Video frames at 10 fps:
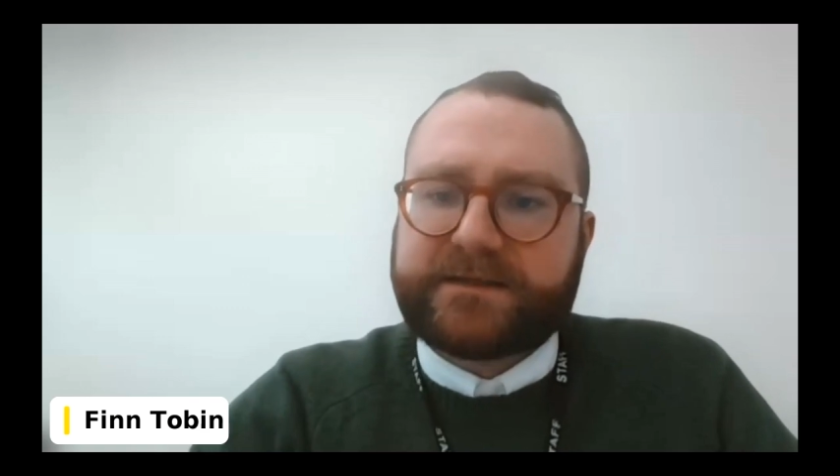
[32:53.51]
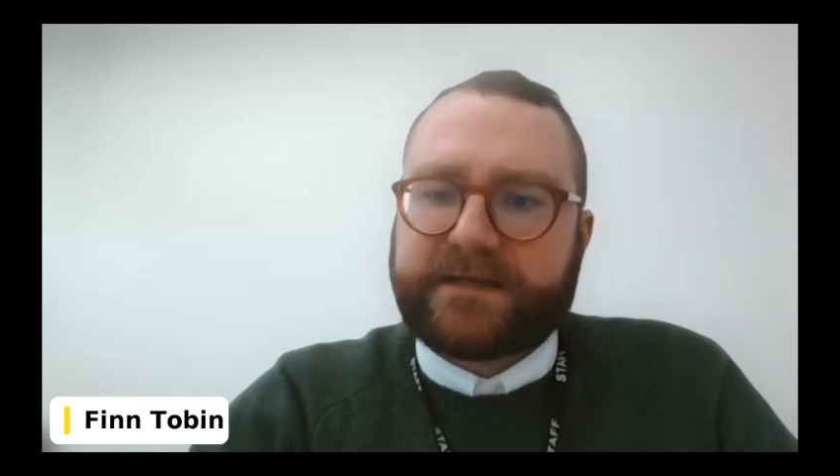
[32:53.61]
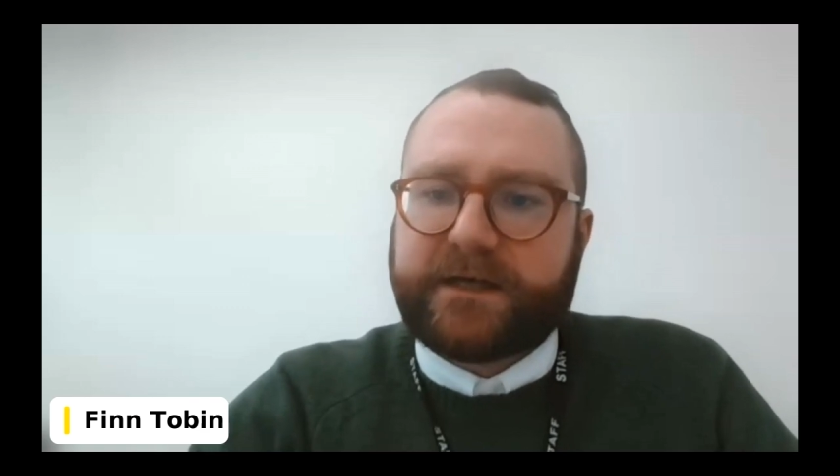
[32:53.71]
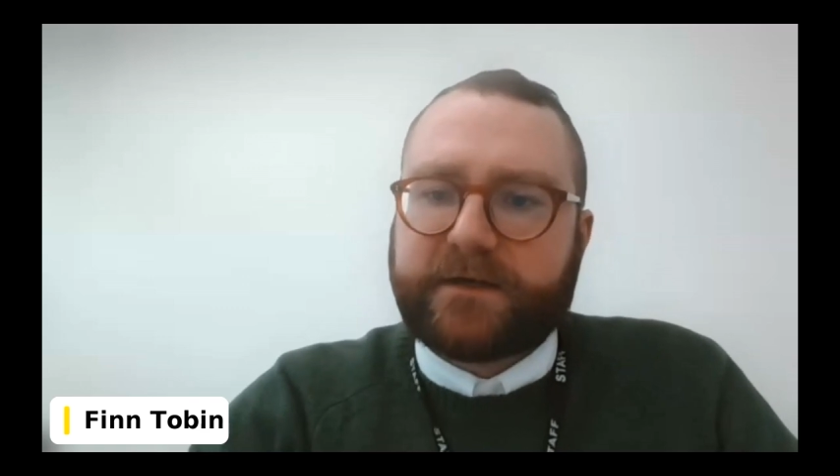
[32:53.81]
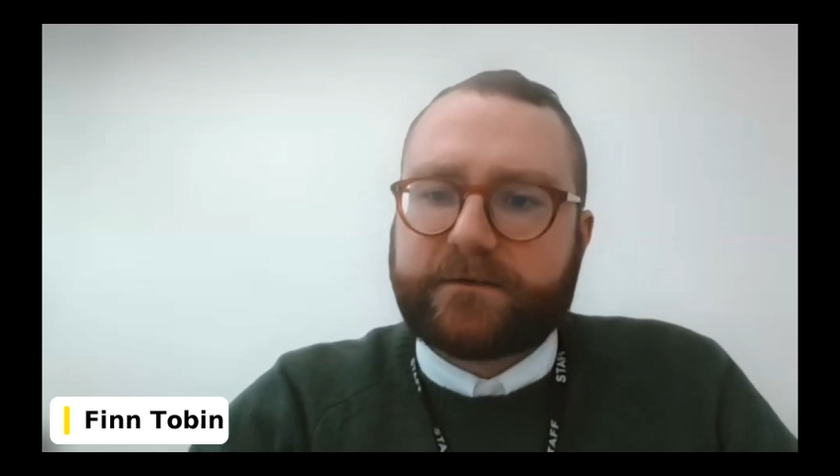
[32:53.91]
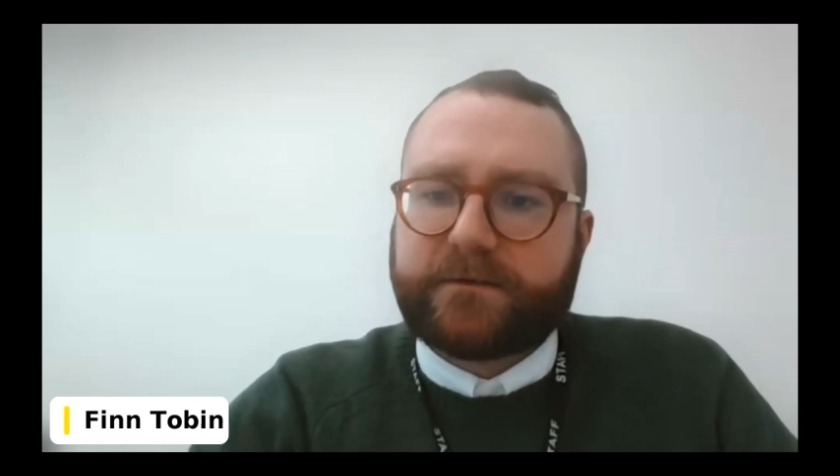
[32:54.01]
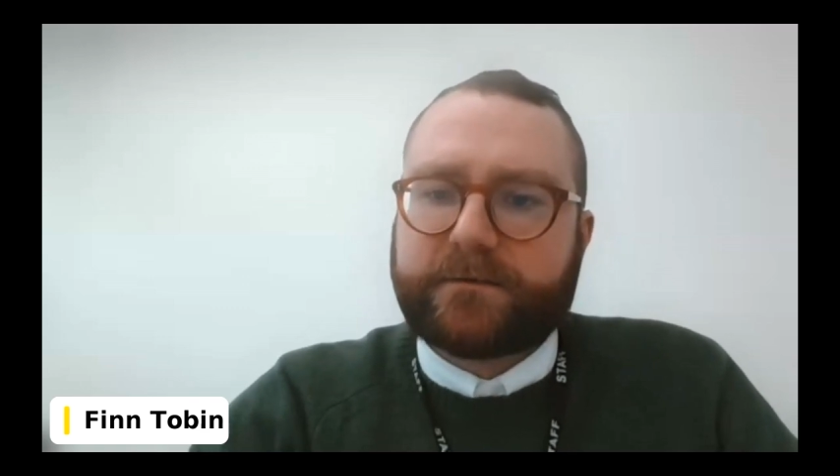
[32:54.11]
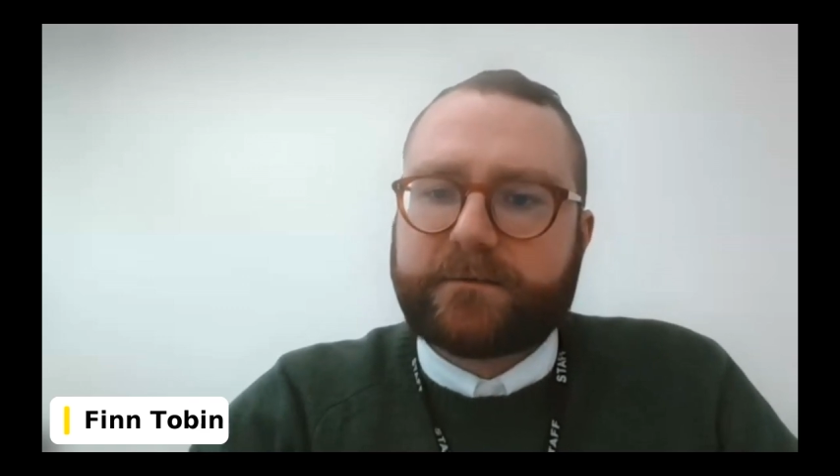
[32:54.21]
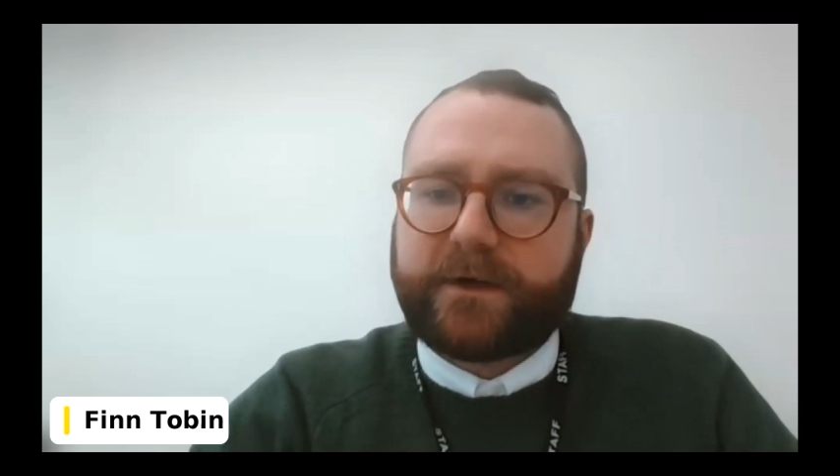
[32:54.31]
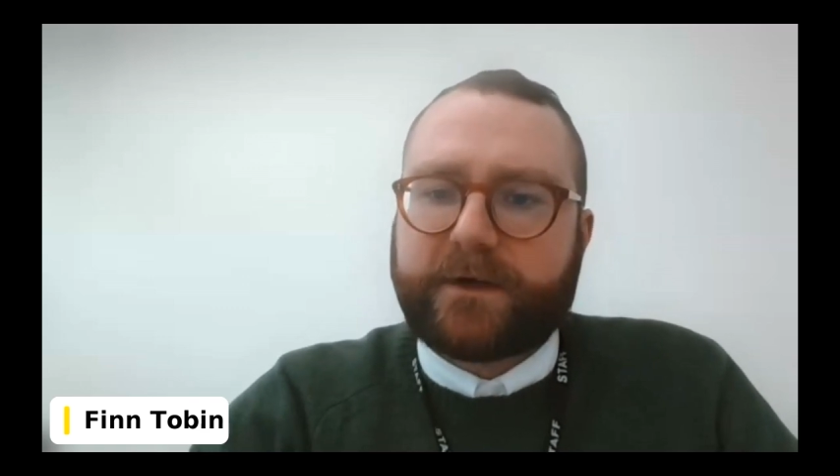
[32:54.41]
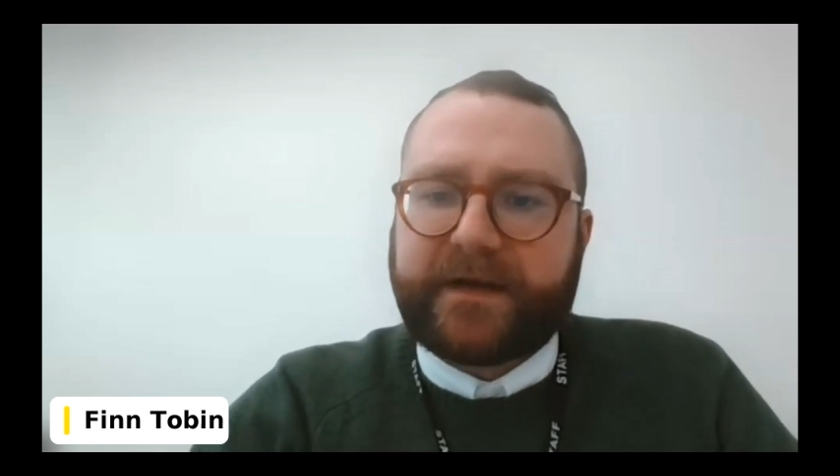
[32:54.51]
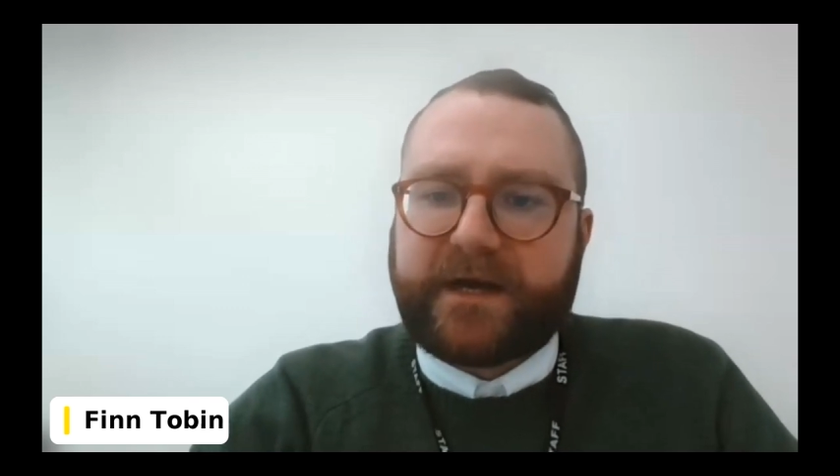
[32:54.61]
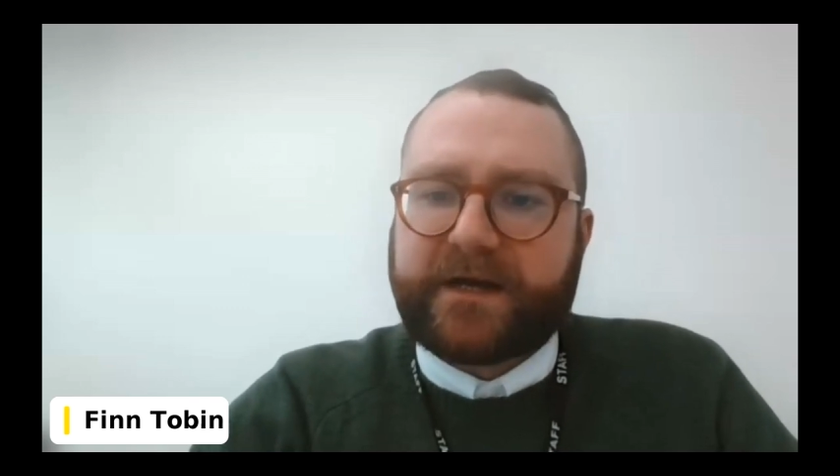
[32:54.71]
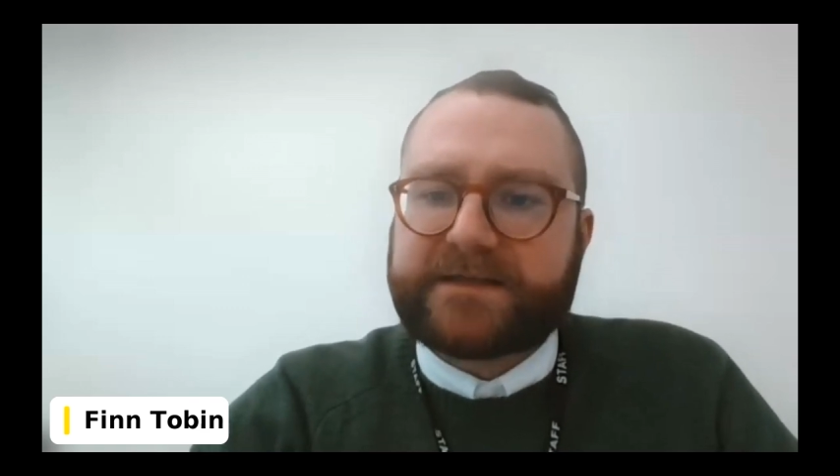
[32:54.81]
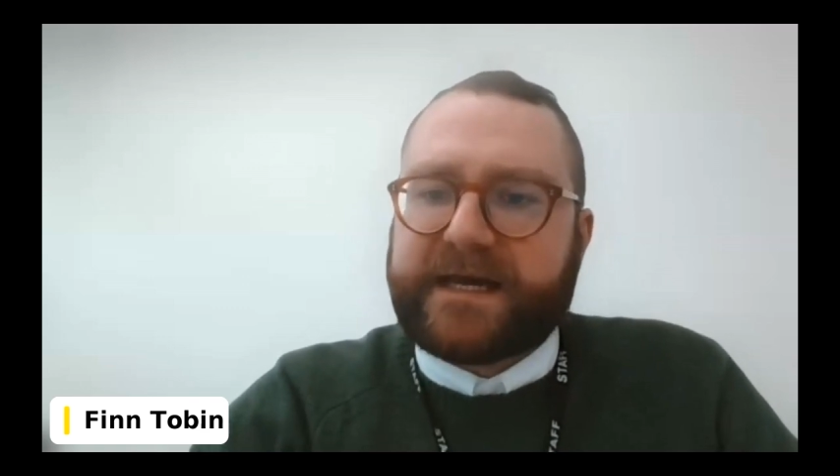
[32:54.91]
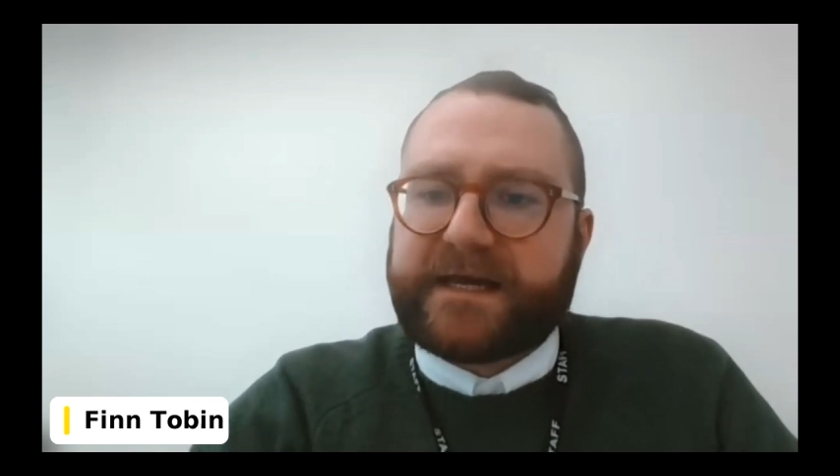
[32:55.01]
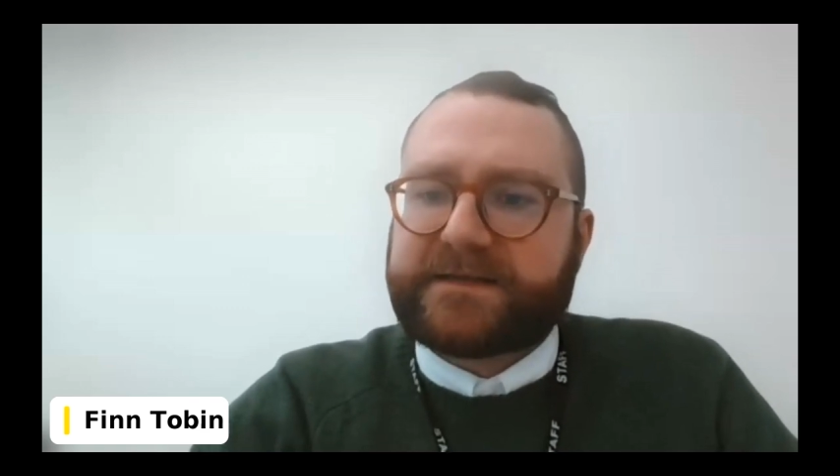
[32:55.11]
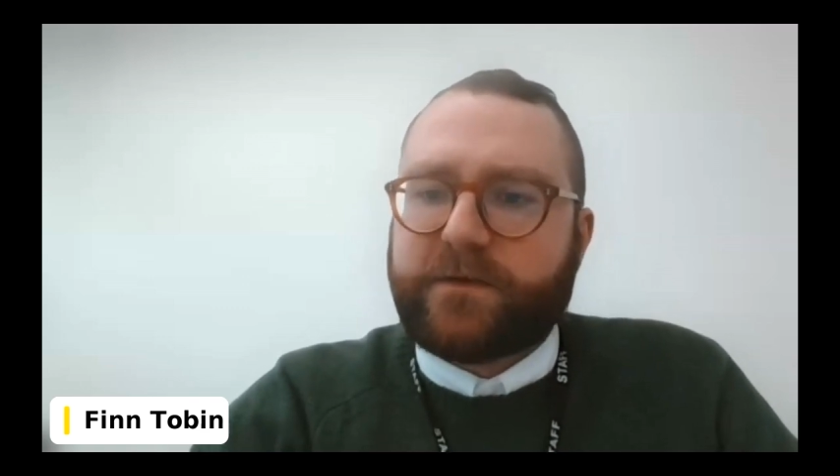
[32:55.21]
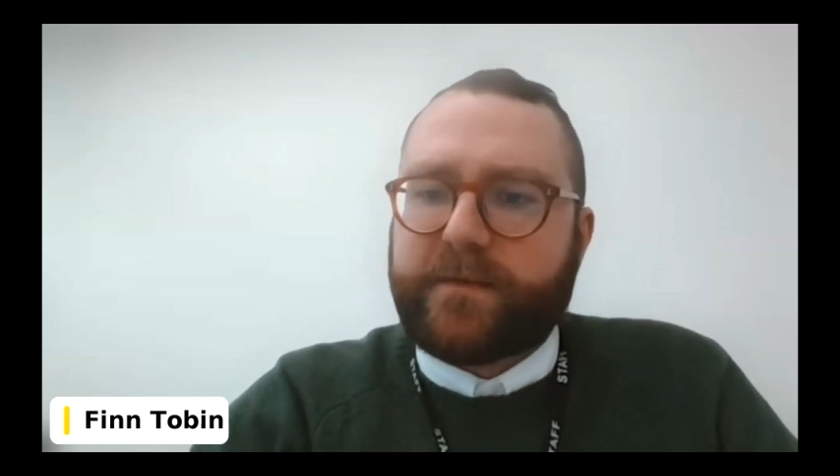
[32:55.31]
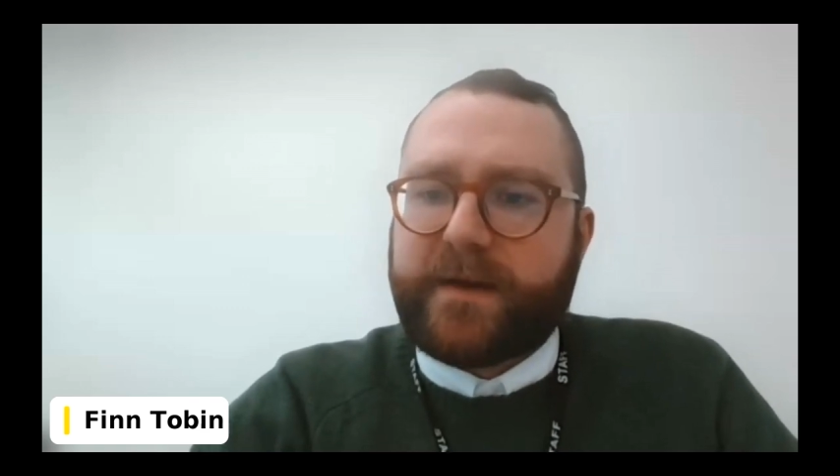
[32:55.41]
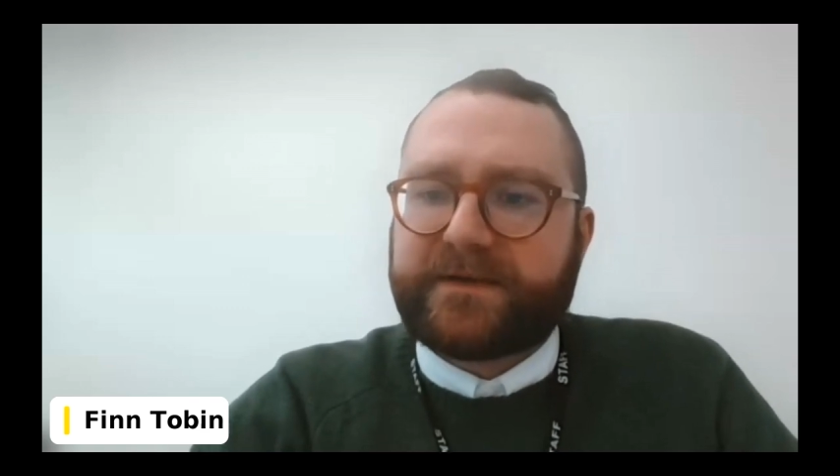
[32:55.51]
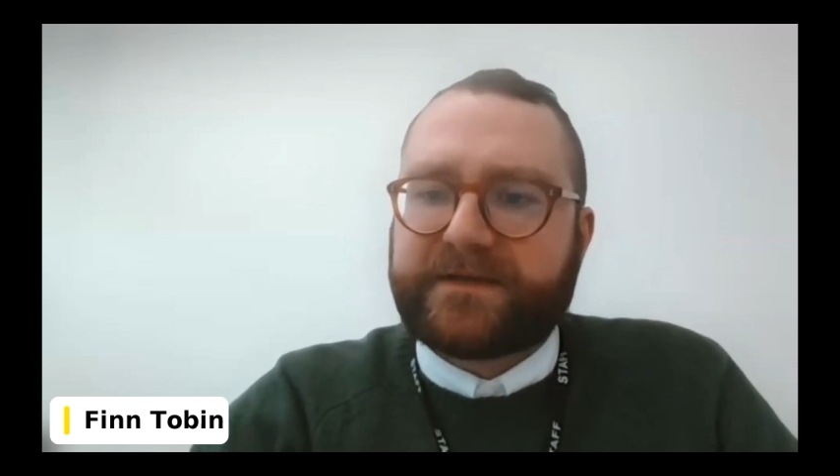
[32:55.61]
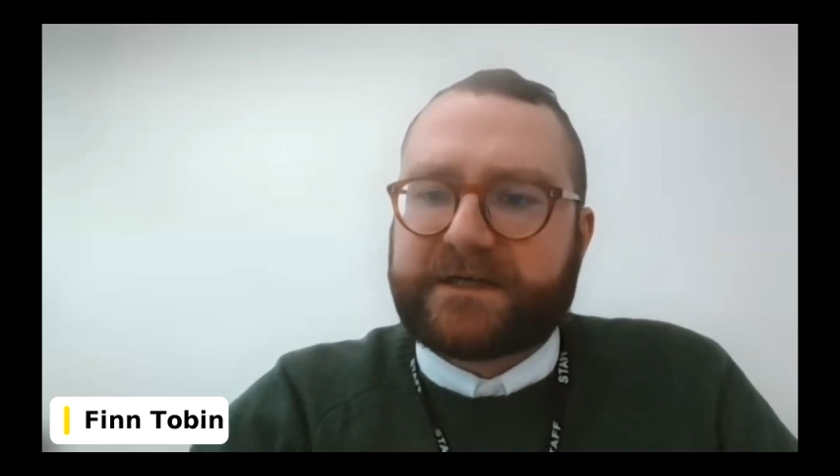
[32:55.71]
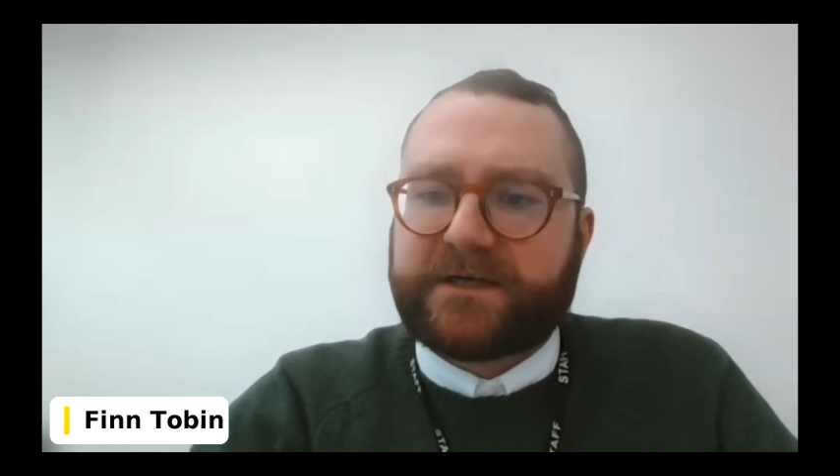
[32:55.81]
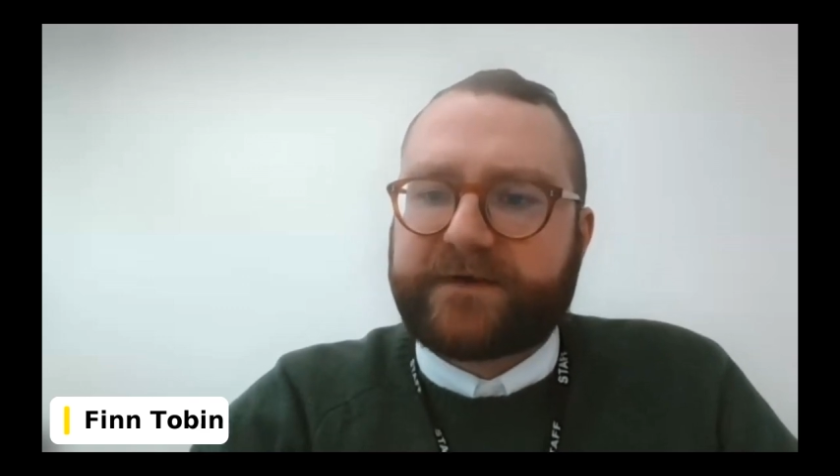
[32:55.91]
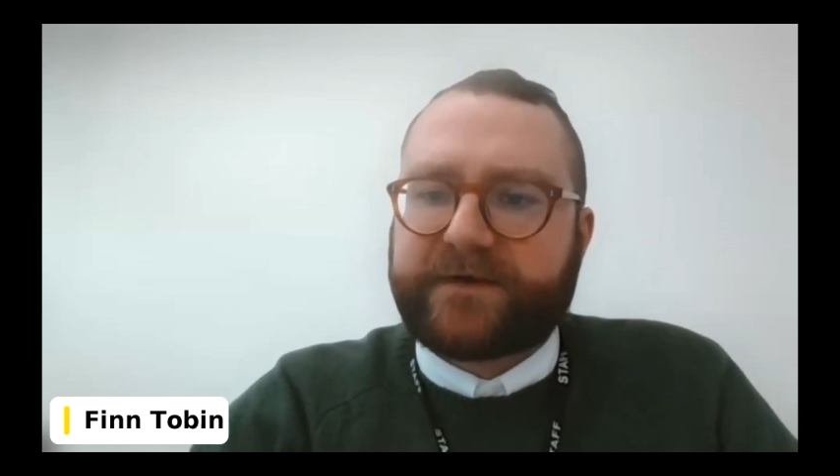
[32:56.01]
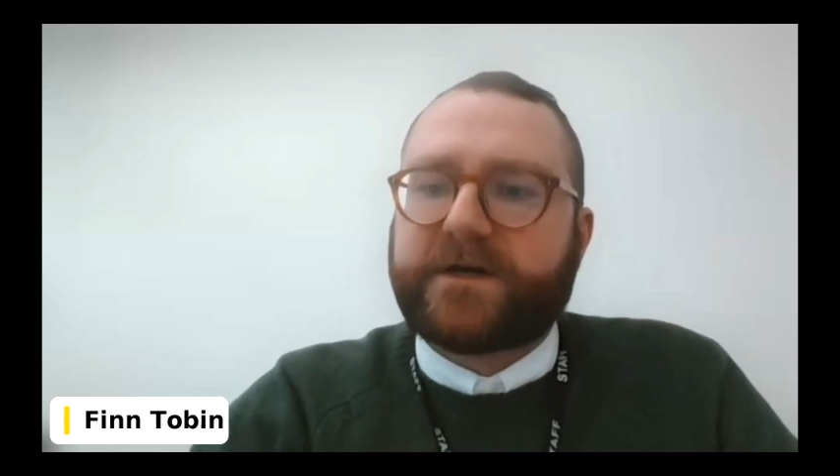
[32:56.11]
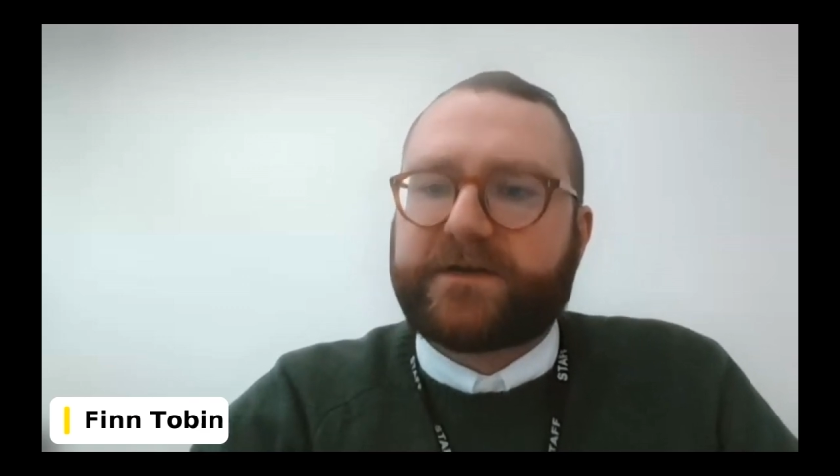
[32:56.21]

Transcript: So what about architects who are members of